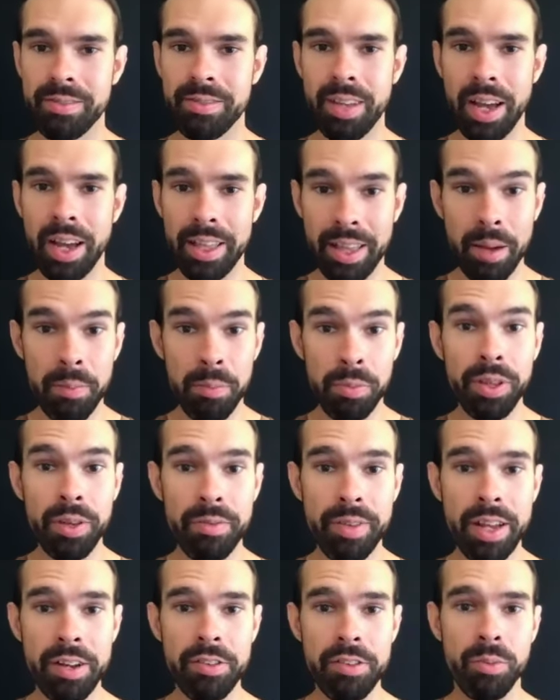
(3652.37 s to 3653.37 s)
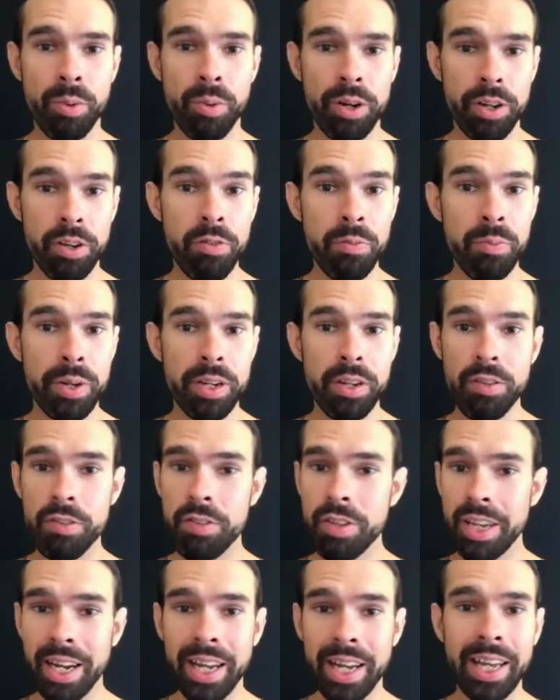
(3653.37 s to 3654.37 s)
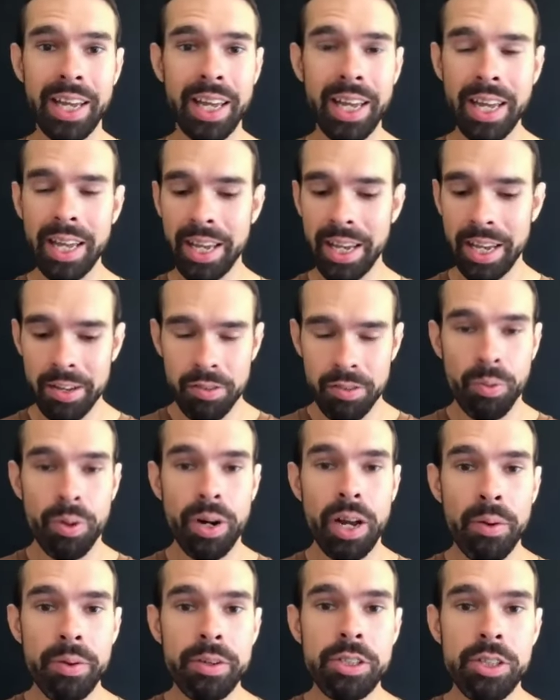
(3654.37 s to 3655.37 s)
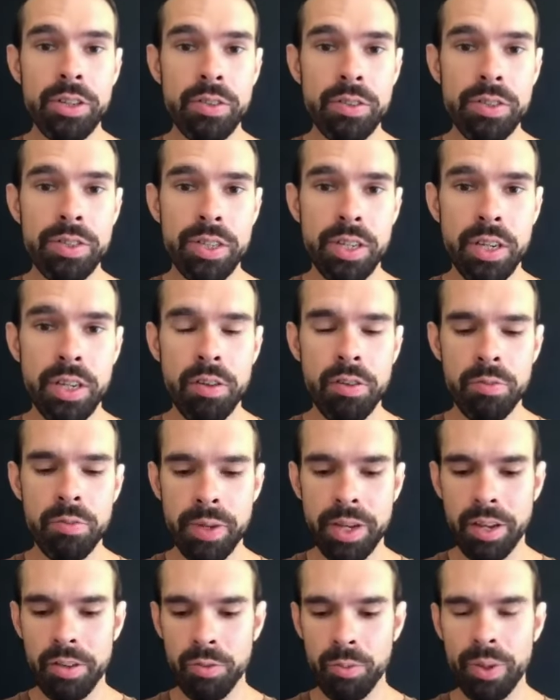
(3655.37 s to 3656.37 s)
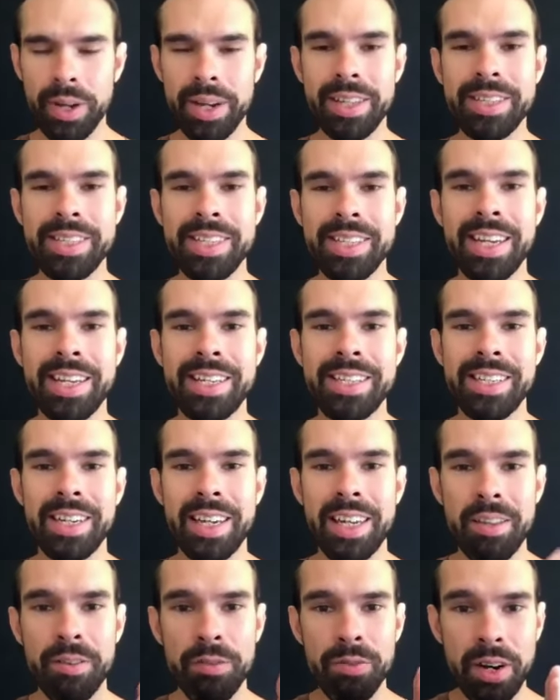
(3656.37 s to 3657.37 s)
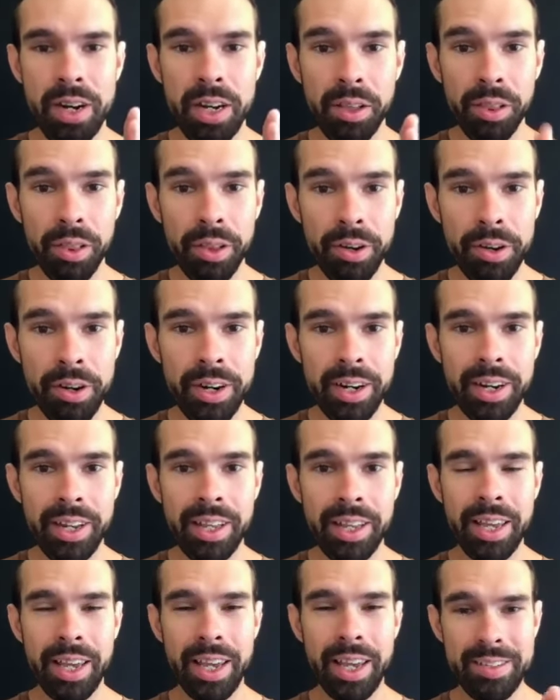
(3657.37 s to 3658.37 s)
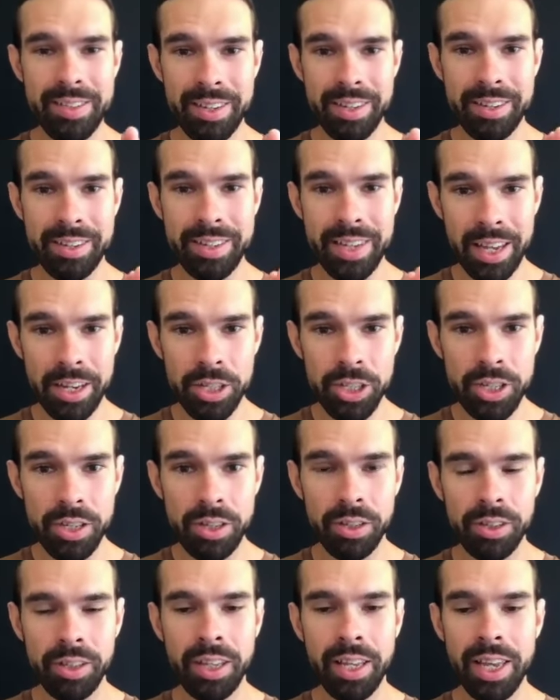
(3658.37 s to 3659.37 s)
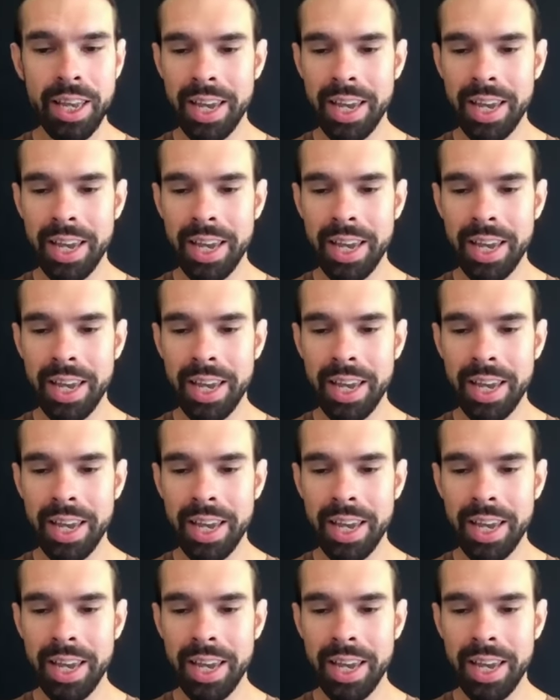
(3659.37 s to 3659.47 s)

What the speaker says: I believe that's the word you've been using, and it's the word I would choose to use, because witnessing is very alert. It's intentional.